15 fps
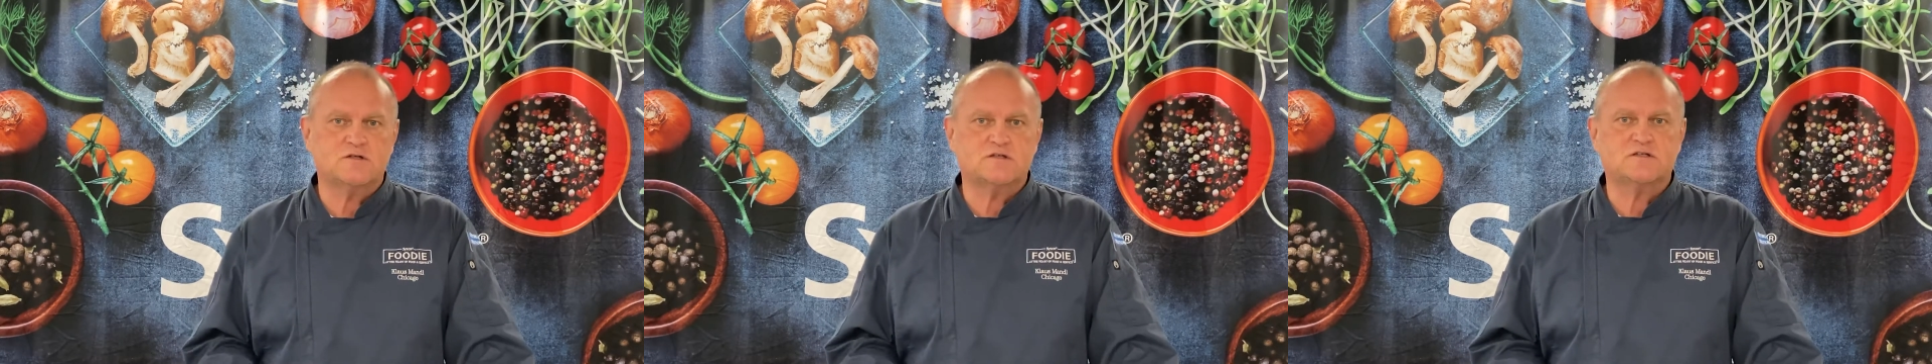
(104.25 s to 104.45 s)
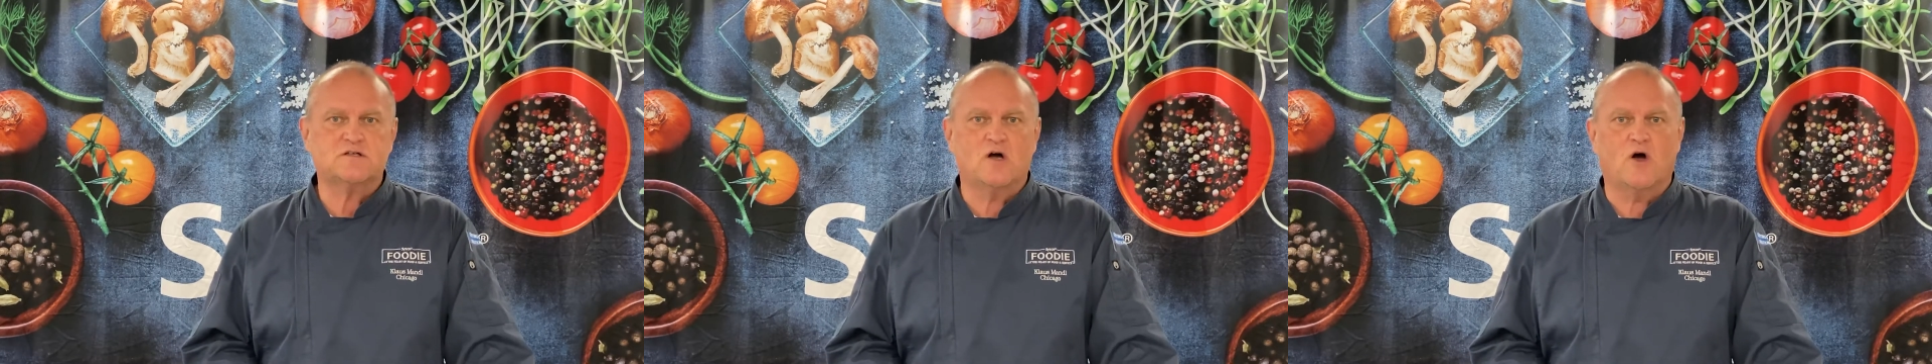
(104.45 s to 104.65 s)

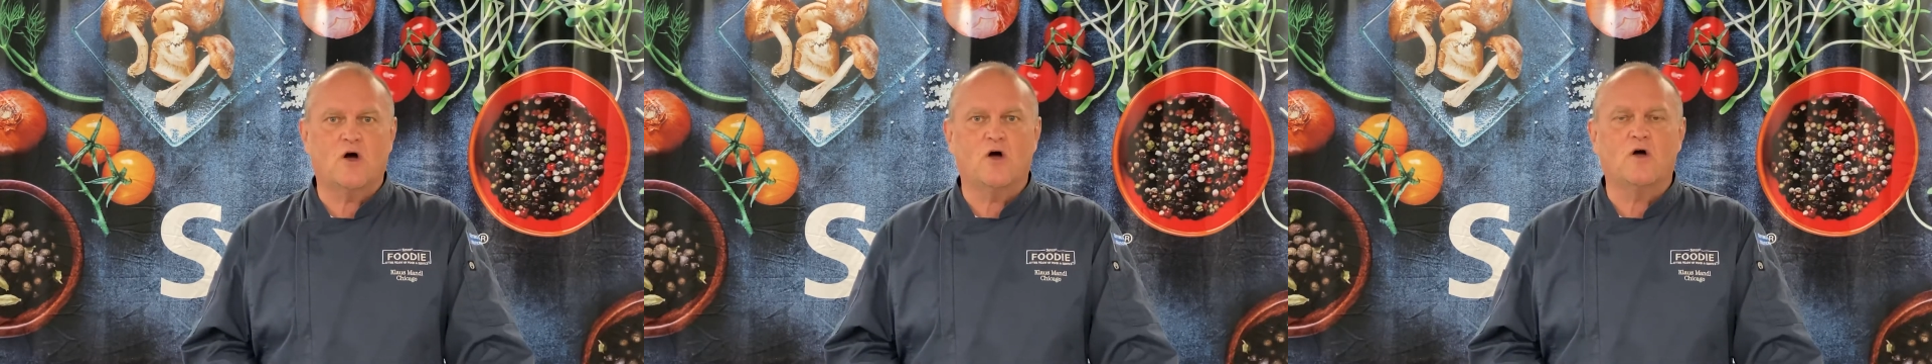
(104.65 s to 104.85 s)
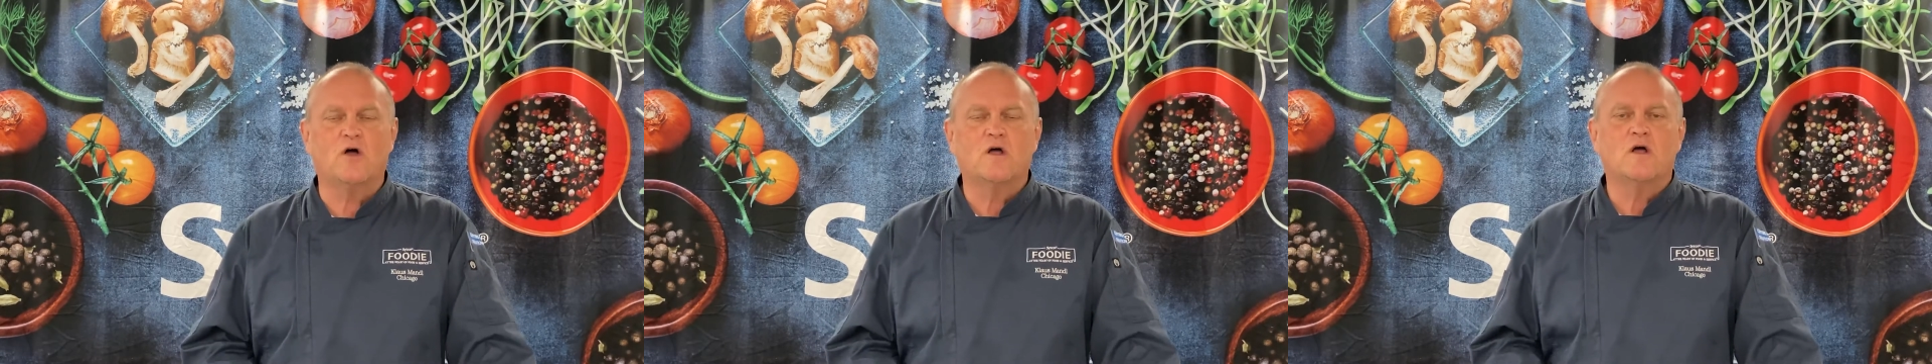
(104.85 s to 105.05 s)

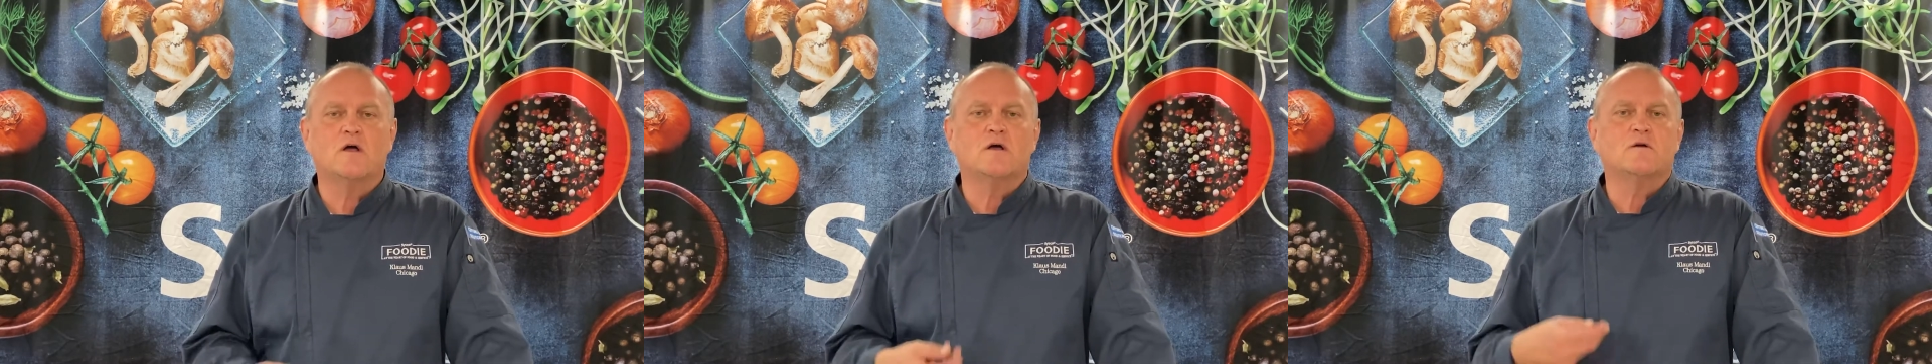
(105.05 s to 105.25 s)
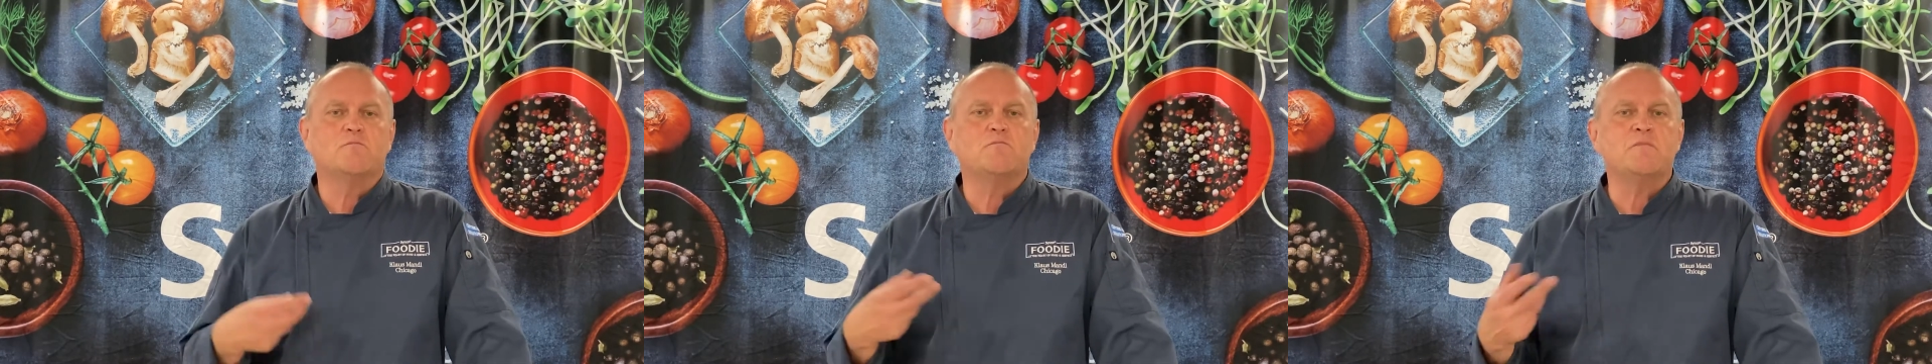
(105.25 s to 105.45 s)
So
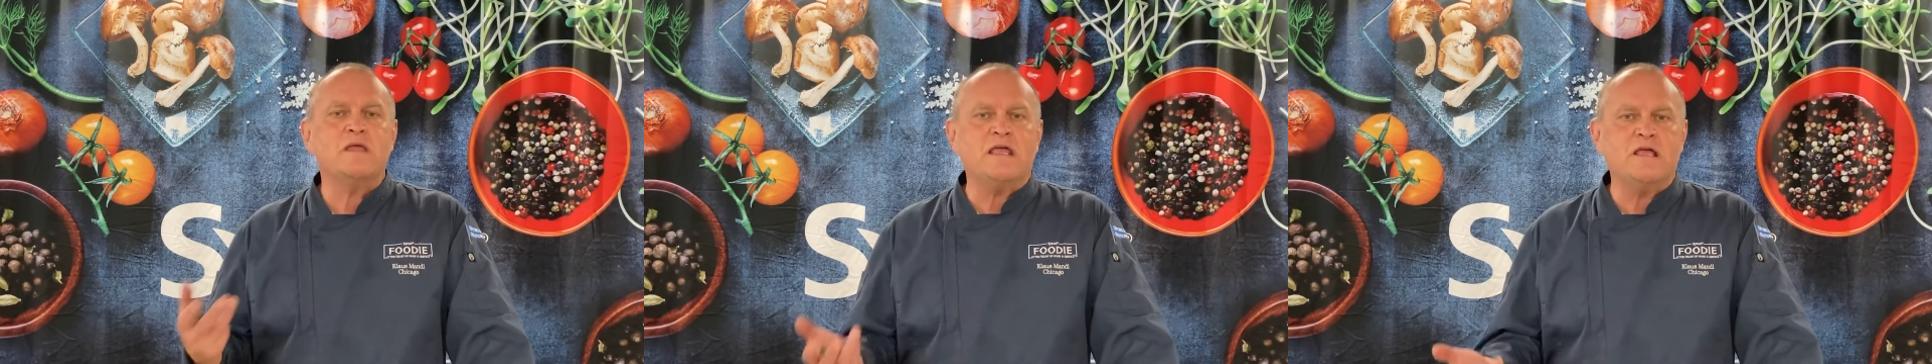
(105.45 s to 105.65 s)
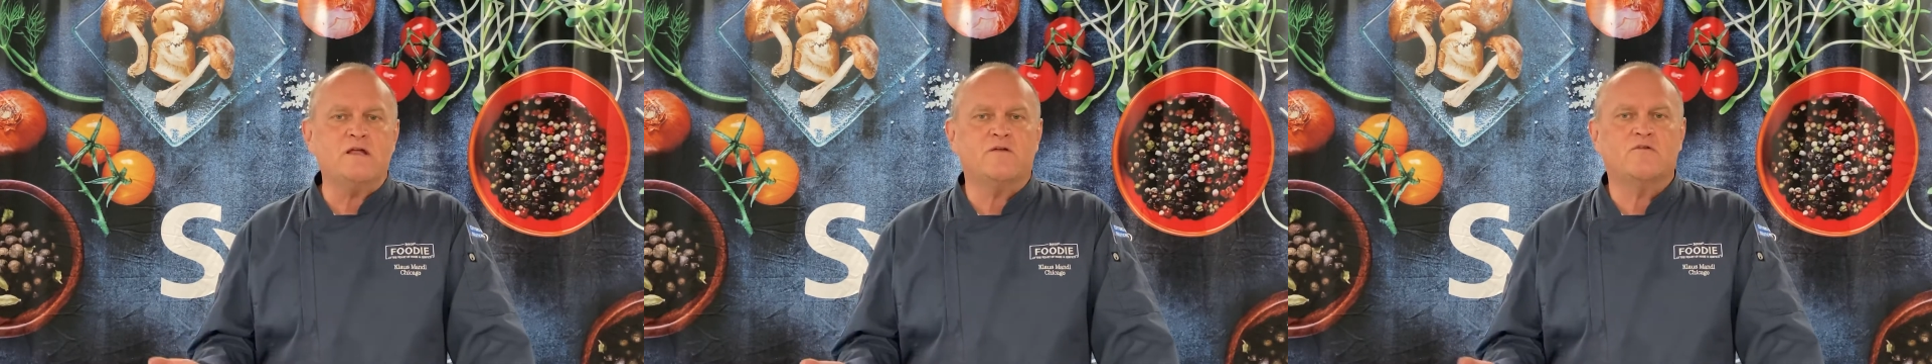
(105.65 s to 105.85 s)

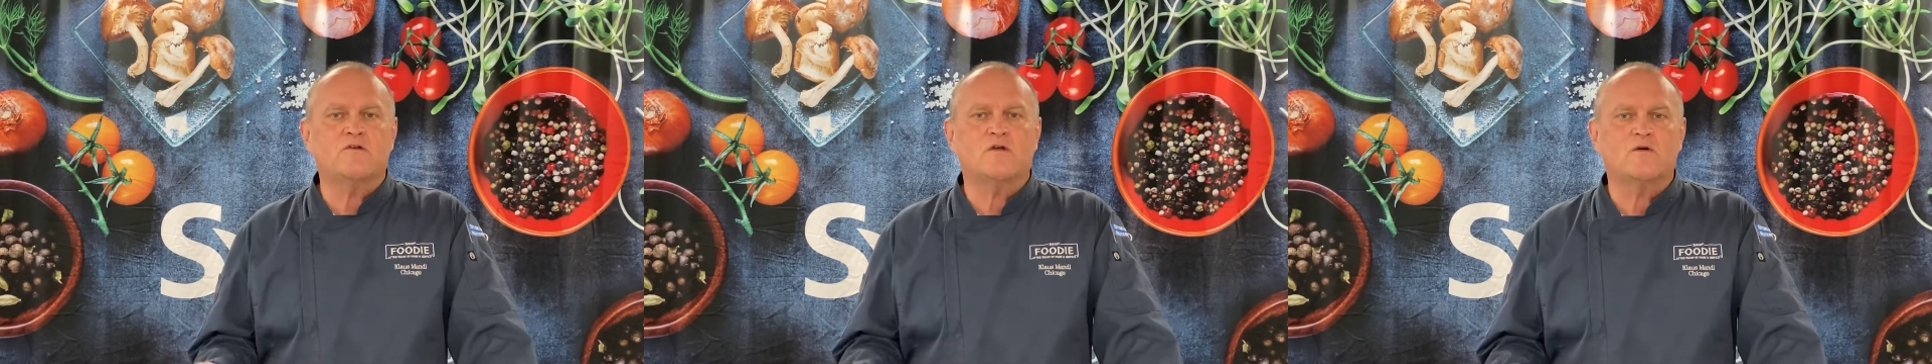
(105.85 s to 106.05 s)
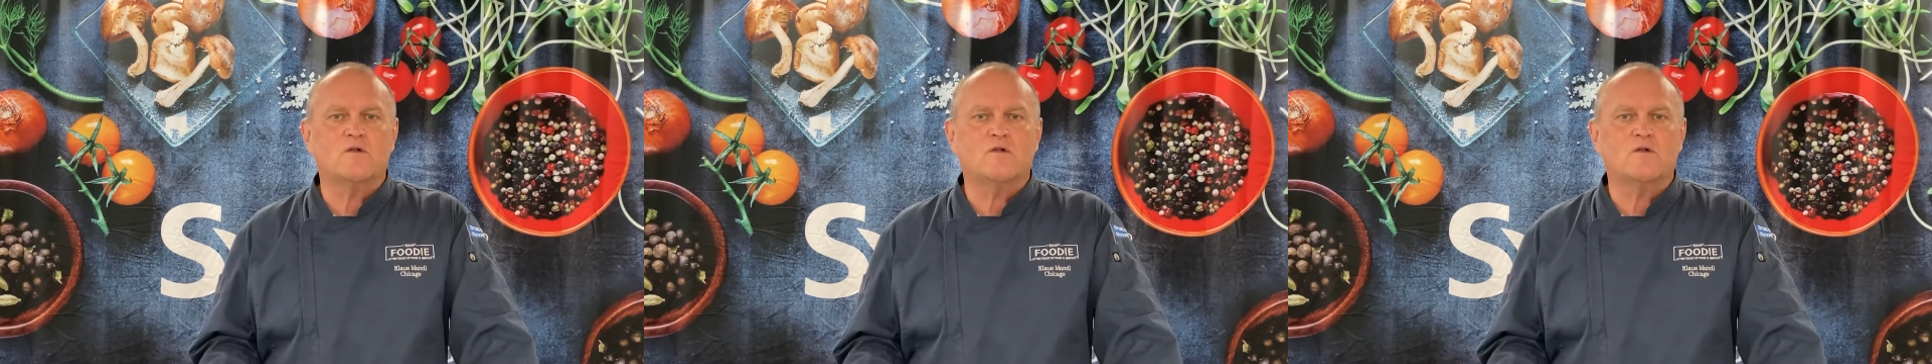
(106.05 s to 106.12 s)
meat,